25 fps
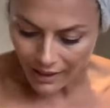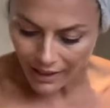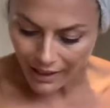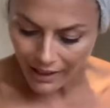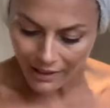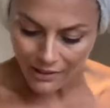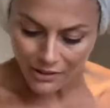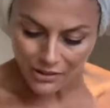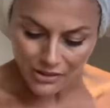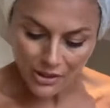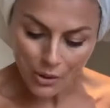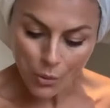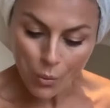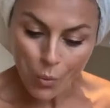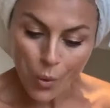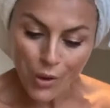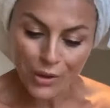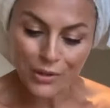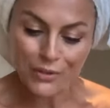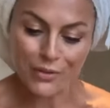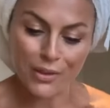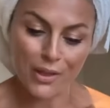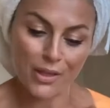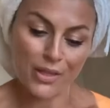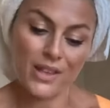And one
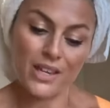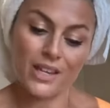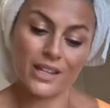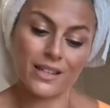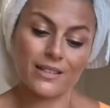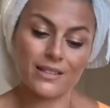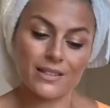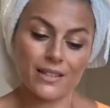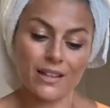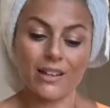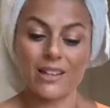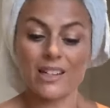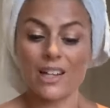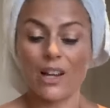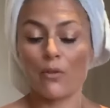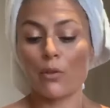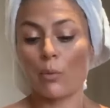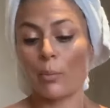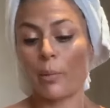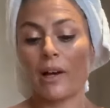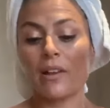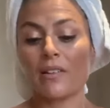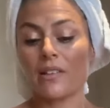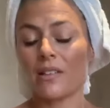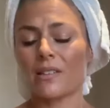of the things that I love
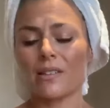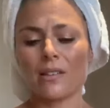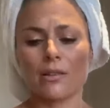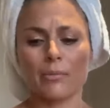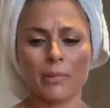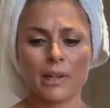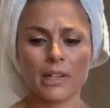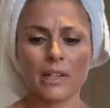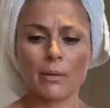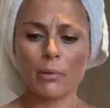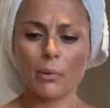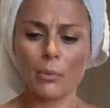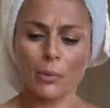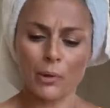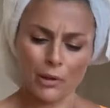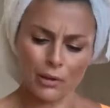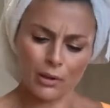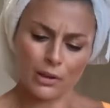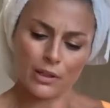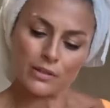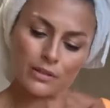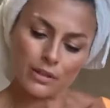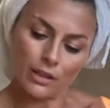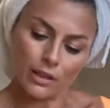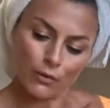about this, so many, but one of the
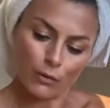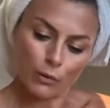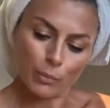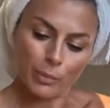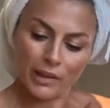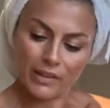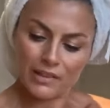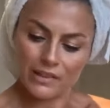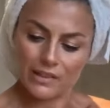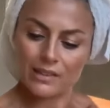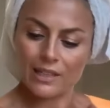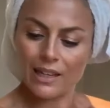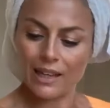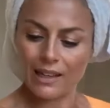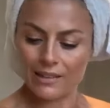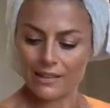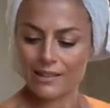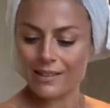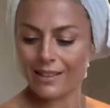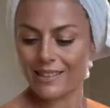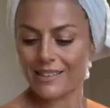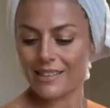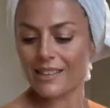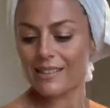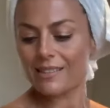things I love about this tan is
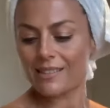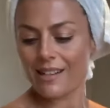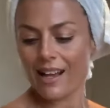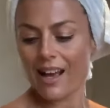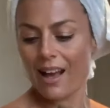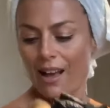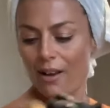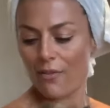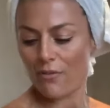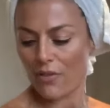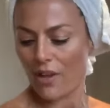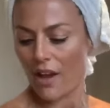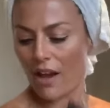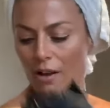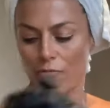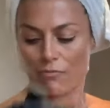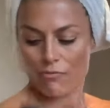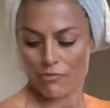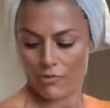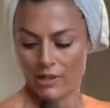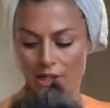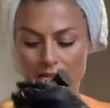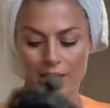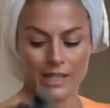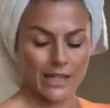that it doesn't have that
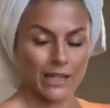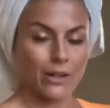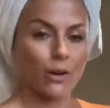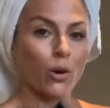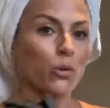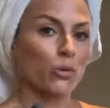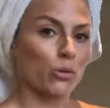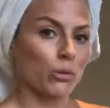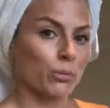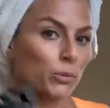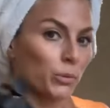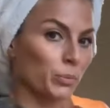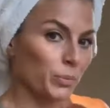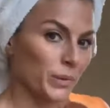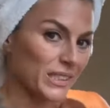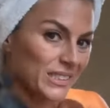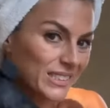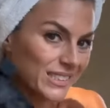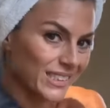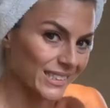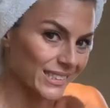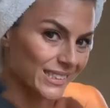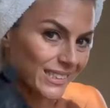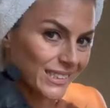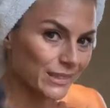really horrible
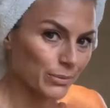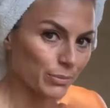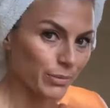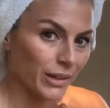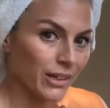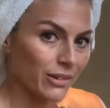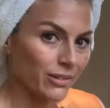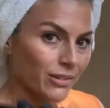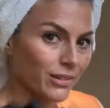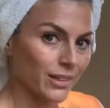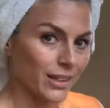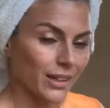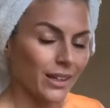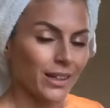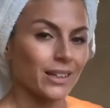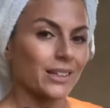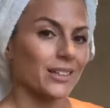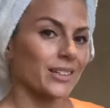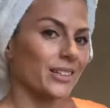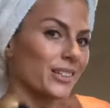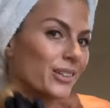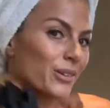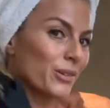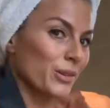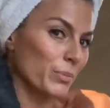biscuity smell,
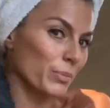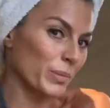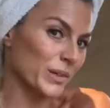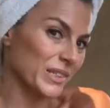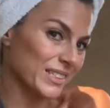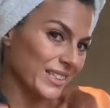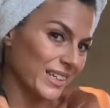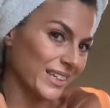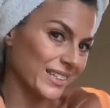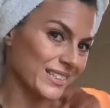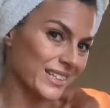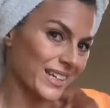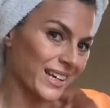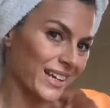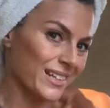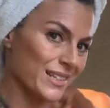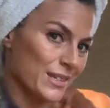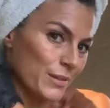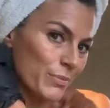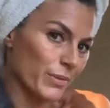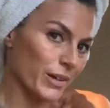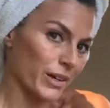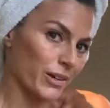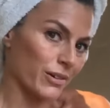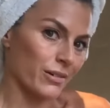you know, the biscuit tan
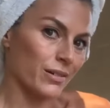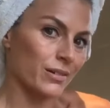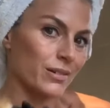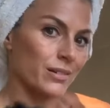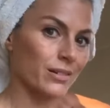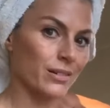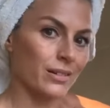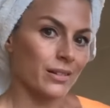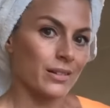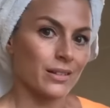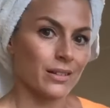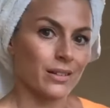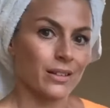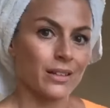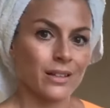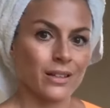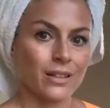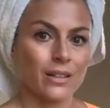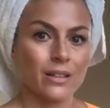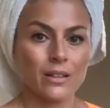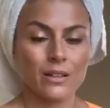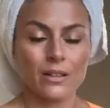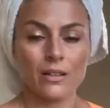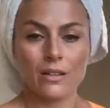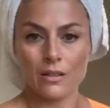smell.
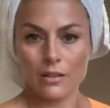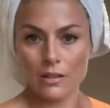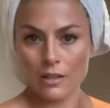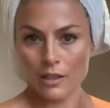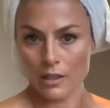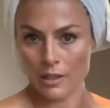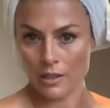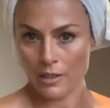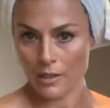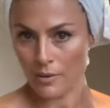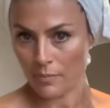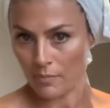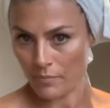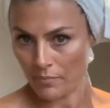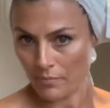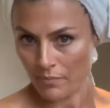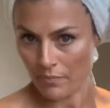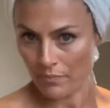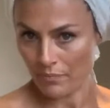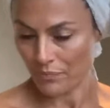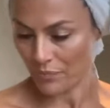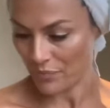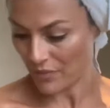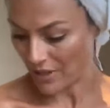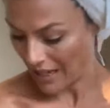
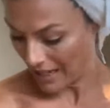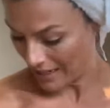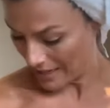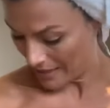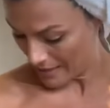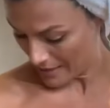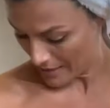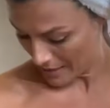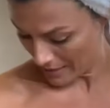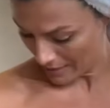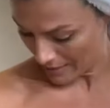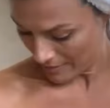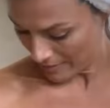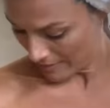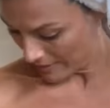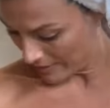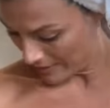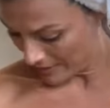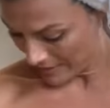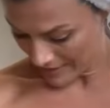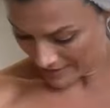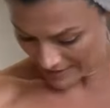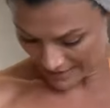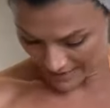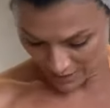And it
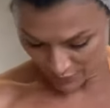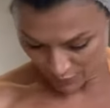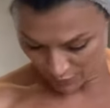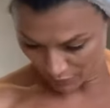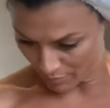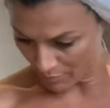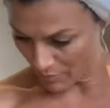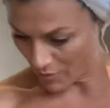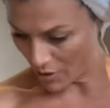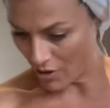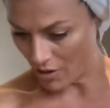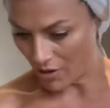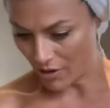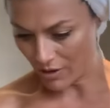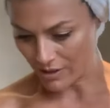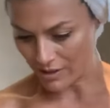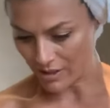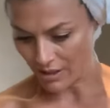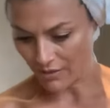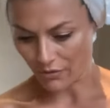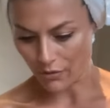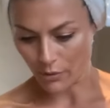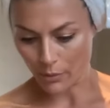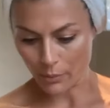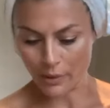doesn't leave marks
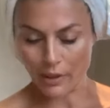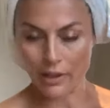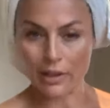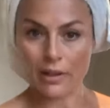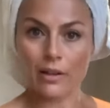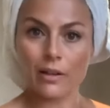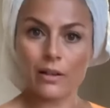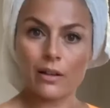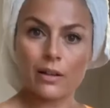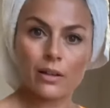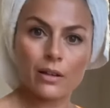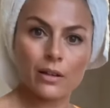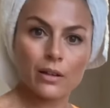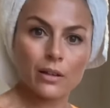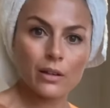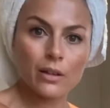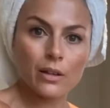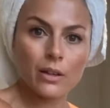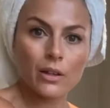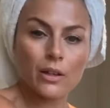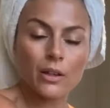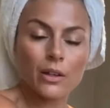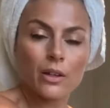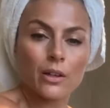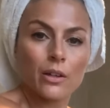everywhere.
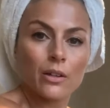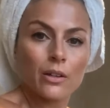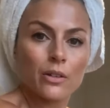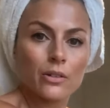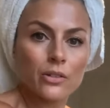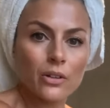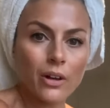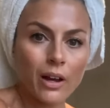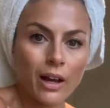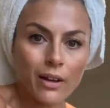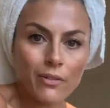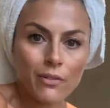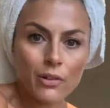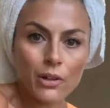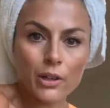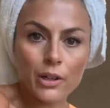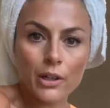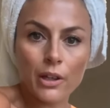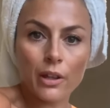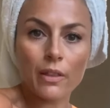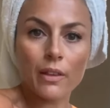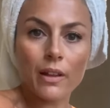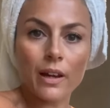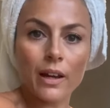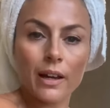So have a look
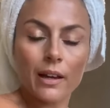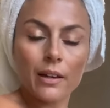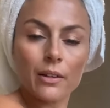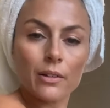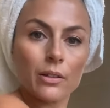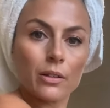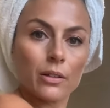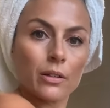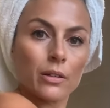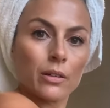at that.